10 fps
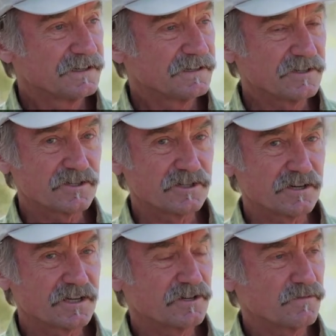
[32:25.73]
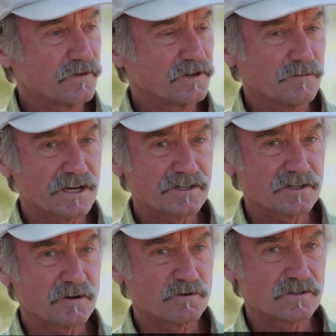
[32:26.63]
This year, I think New
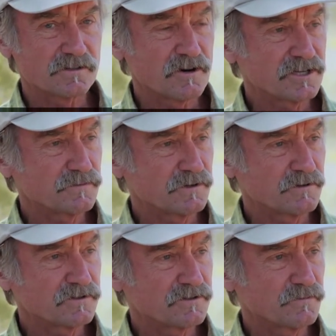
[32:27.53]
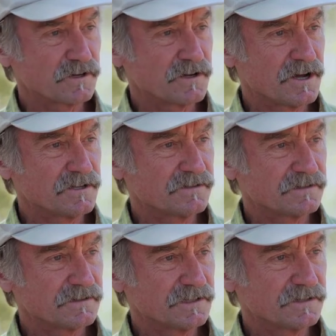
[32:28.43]
Mexico was the largest producer of pecans
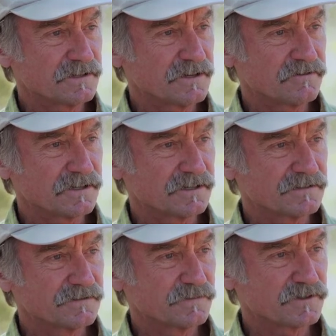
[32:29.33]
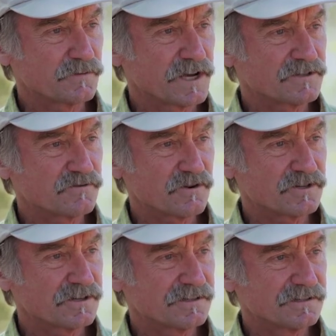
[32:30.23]
in the country, surpassed Georgia.